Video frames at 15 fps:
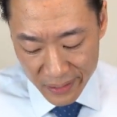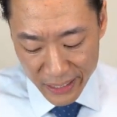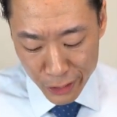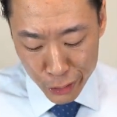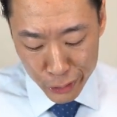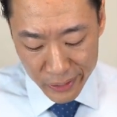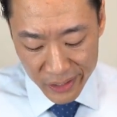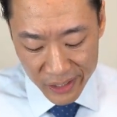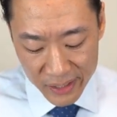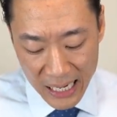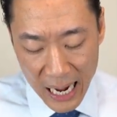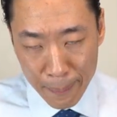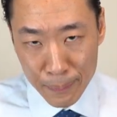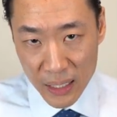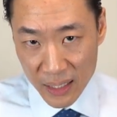they usually
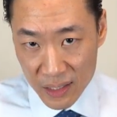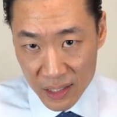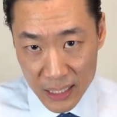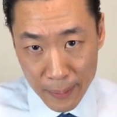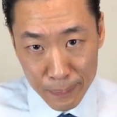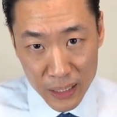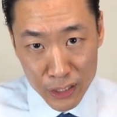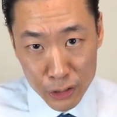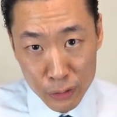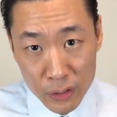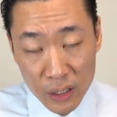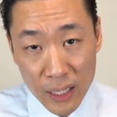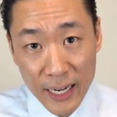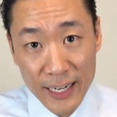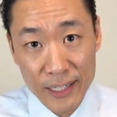stop accepting new
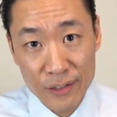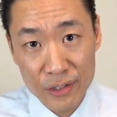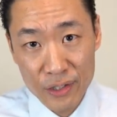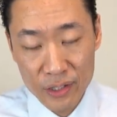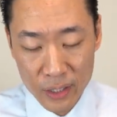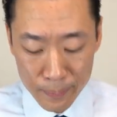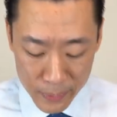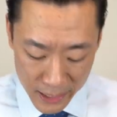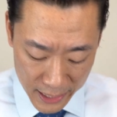clients